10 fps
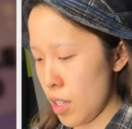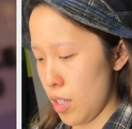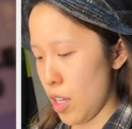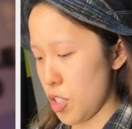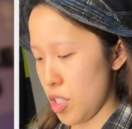
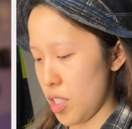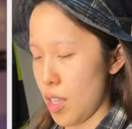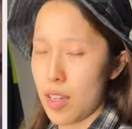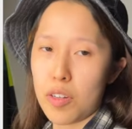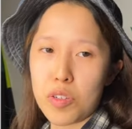Not just
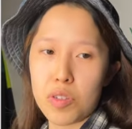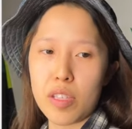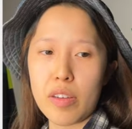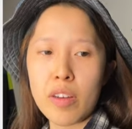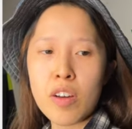that, also
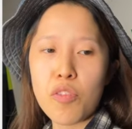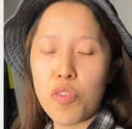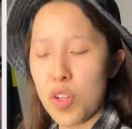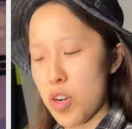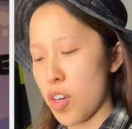the
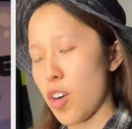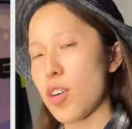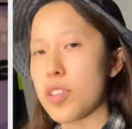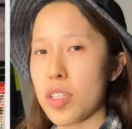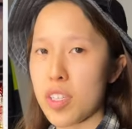Full Art
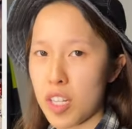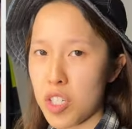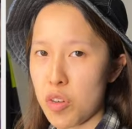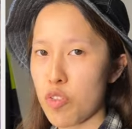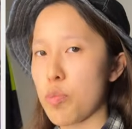cards. The
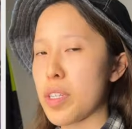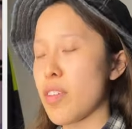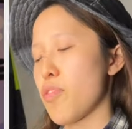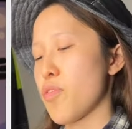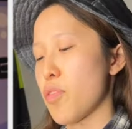texturing will be
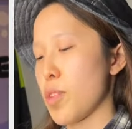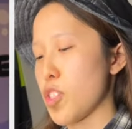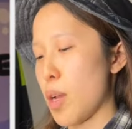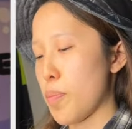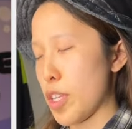different from the
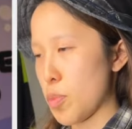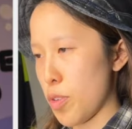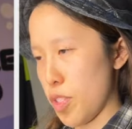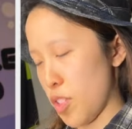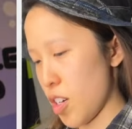Japanese
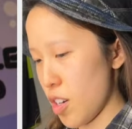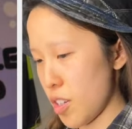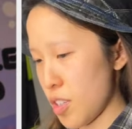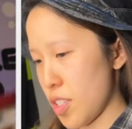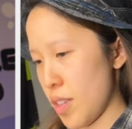printed
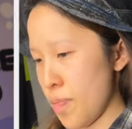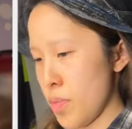cards.